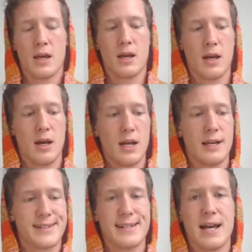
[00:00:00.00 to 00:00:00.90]
Uh,
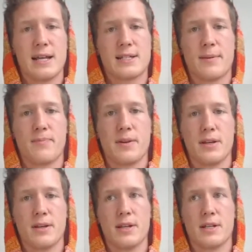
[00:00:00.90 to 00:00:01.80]
it's not
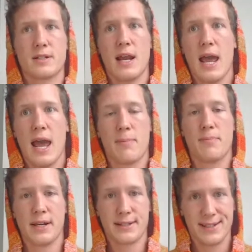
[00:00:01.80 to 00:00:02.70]
something that's going to
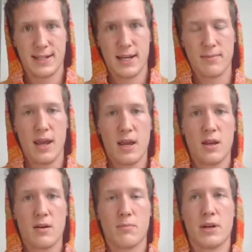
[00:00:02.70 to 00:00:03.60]
happen like the same
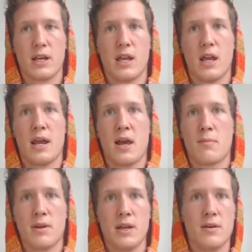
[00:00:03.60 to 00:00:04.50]
day, but it can
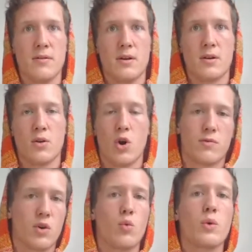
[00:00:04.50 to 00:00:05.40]
happen
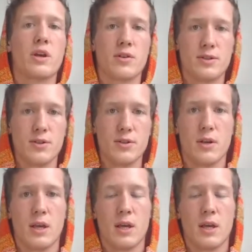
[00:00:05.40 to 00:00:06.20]
over a week or two.